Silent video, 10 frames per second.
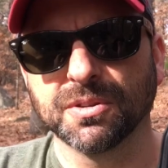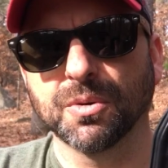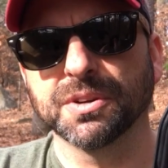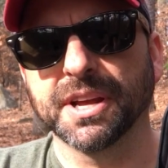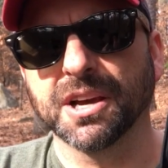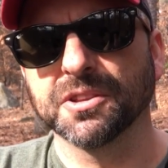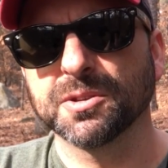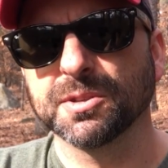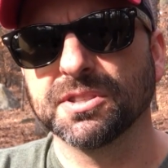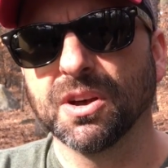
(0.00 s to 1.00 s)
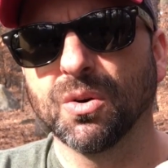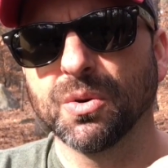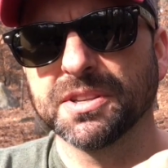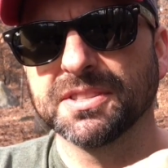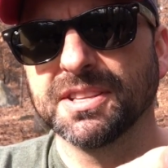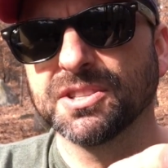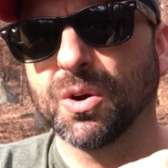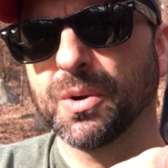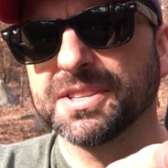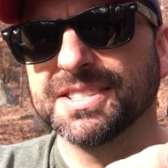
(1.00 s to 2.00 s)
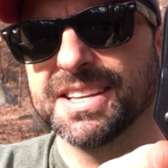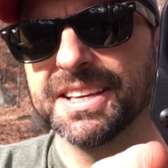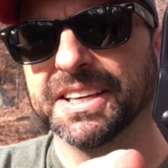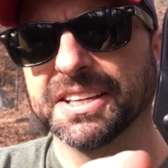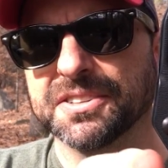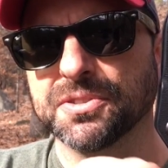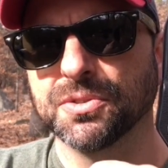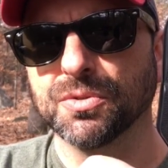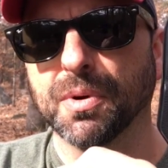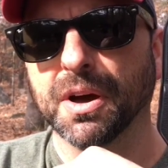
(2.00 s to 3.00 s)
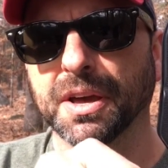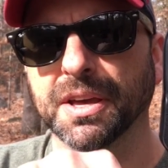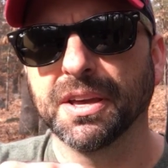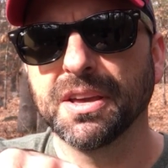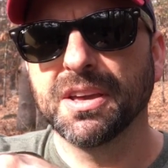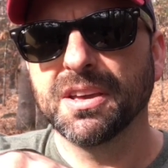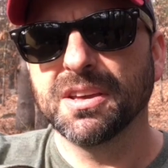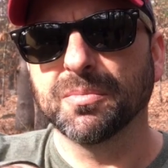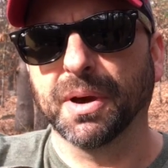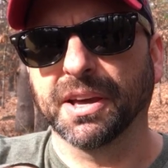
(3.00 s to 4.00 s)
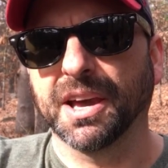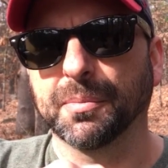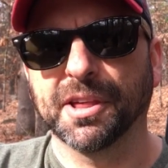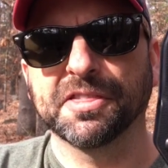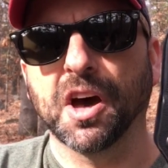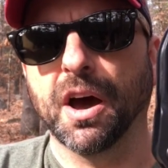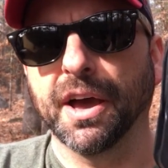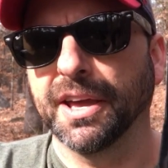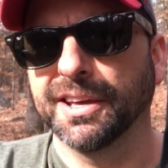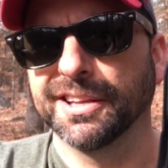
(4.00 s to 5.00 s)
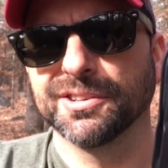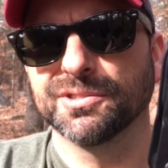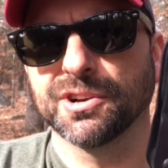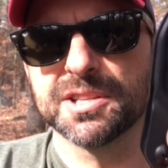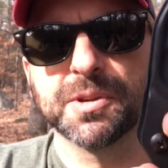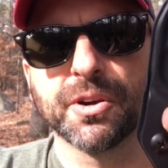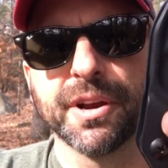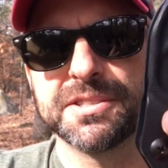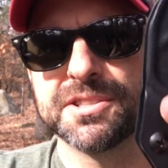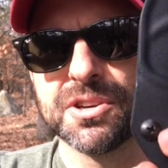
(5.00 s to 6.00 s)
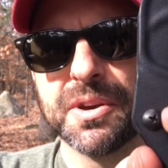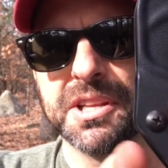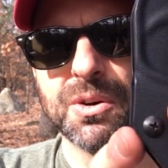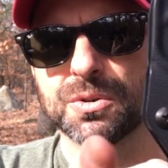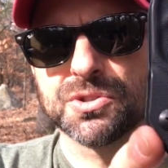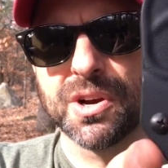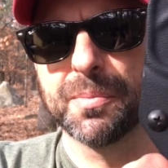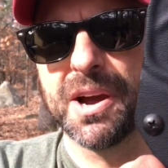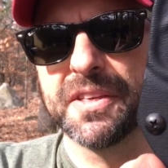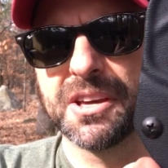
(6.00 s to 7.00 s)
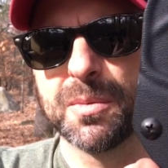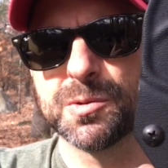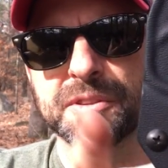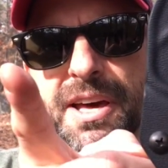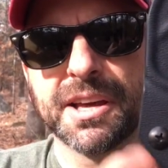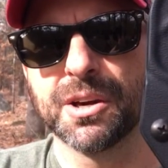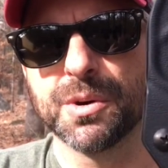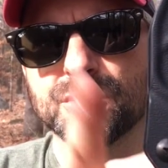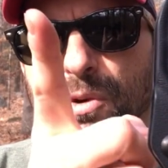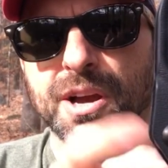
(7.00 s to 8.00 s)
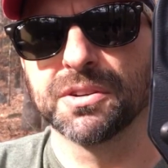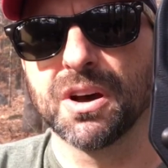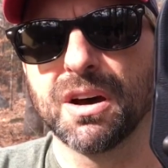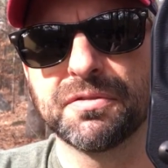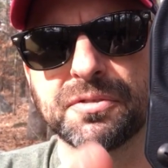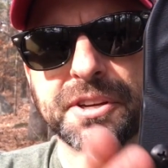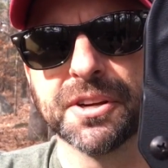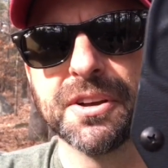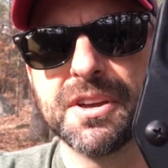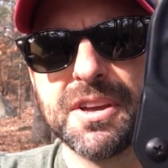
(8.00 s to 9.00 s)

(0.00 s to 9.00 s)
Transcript: going down, these always dig into my kind of my thigh, and it drives me crazy. So any holster I buy that comes with that, I always round off here.